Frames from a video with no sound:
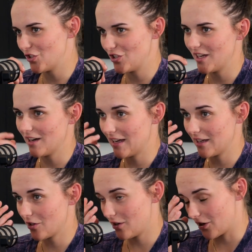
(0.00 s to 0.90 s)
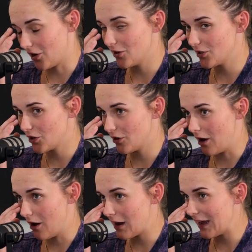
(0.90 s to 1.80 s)
She like couldn't close her
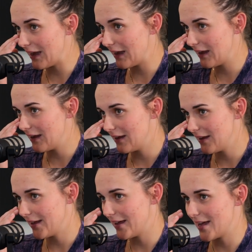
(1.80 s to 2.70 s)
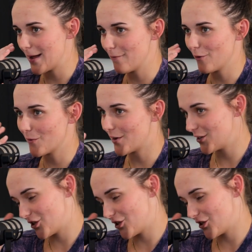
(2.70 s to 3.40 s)
eye for a while.